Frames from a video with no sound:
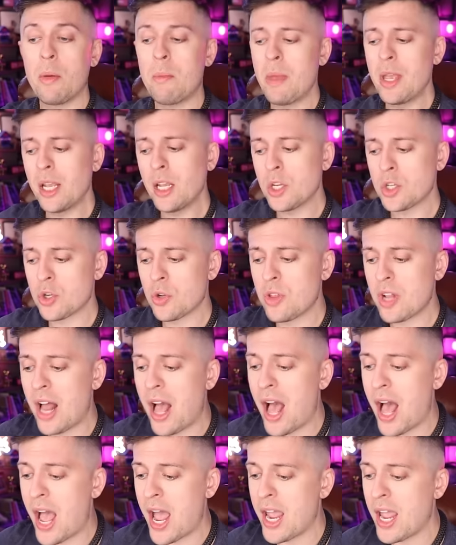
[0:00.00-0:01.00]
but making sure that
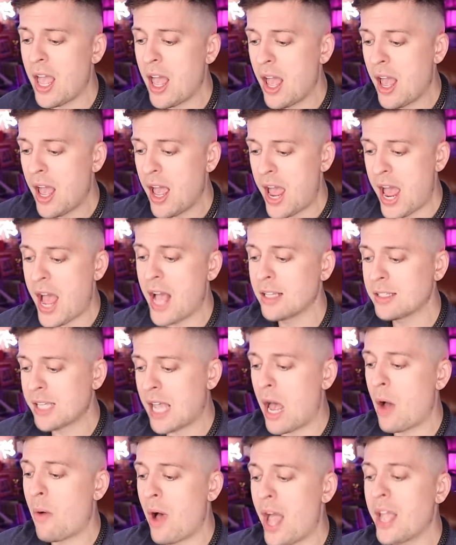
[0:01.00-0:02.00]
I ask
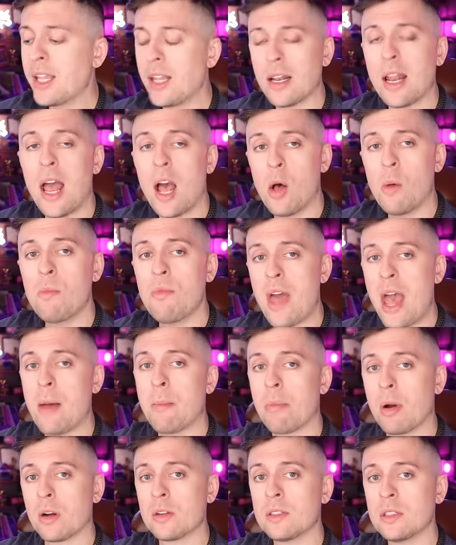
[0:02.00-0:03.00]
how I can help
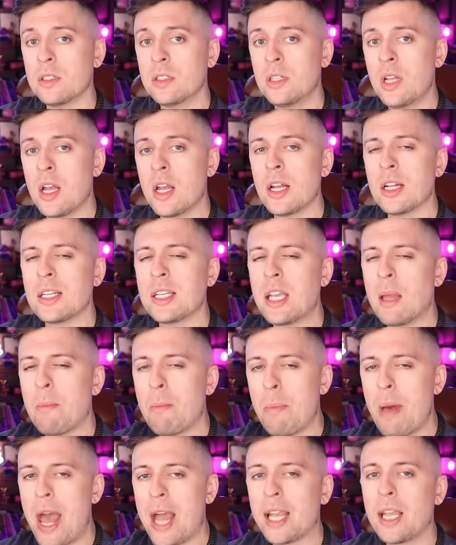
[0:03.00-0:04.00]
that person to
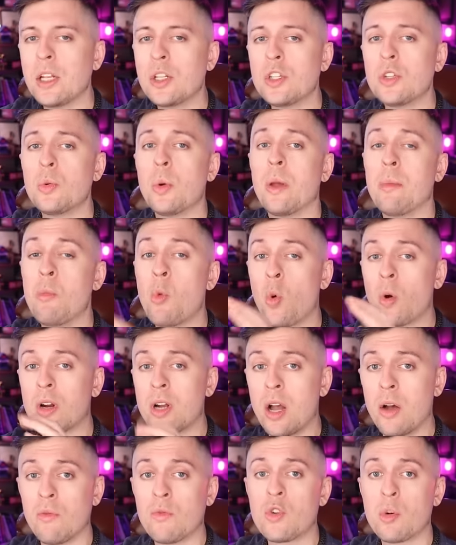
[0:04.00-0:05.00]
get back into a more
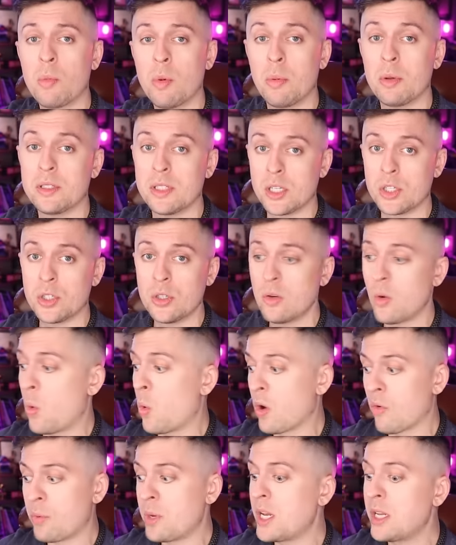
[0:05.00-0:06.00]
comfortable position,
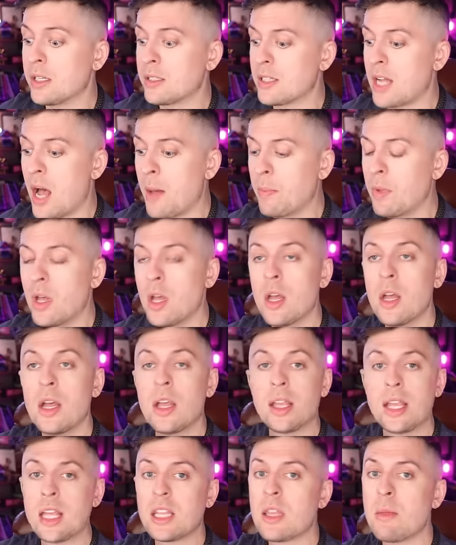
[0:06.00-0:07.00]
or if we need to stop,
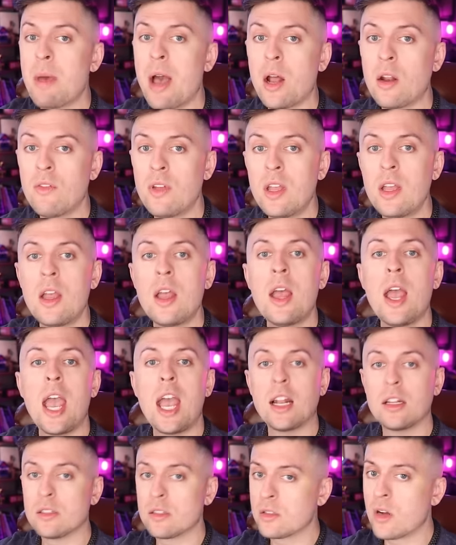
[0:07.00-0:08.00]
get them out of it
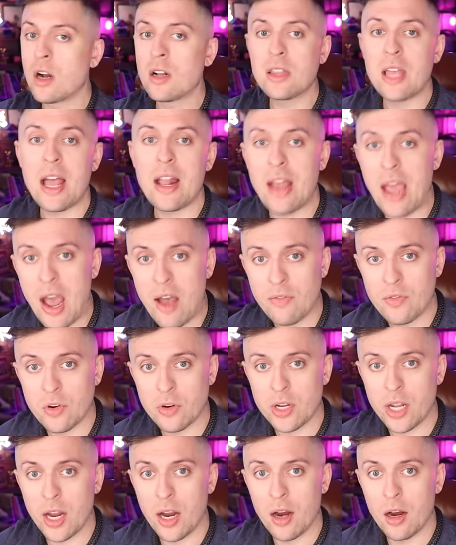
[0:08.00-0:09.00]
and start that
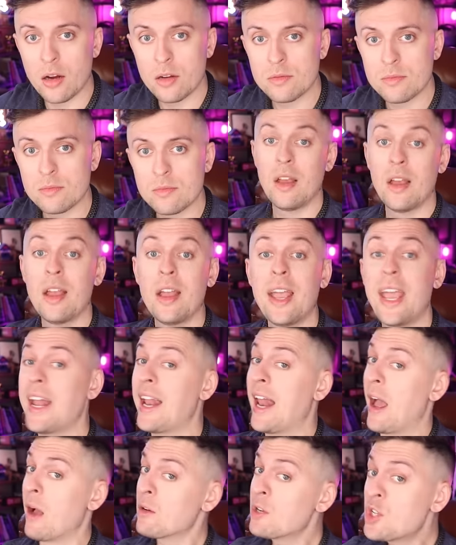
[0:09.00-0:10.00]
aftercare.
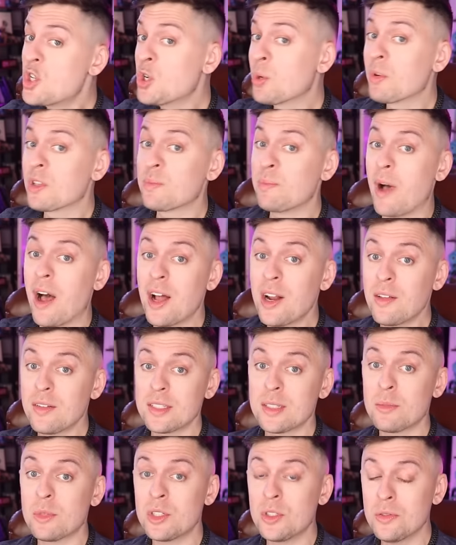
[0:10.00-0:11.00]
And how should you respond if
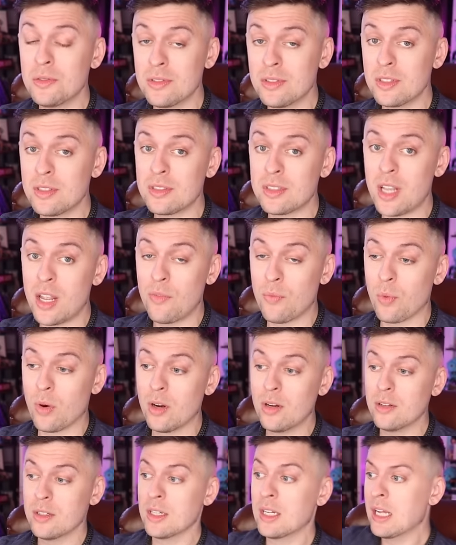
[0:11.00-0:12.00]
someone uses a safe
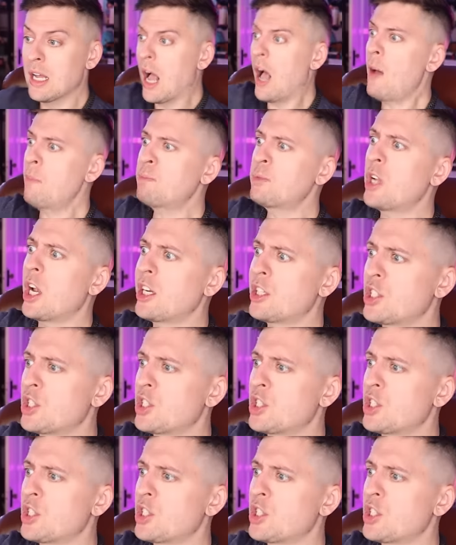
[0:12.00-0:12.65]
word? Objection.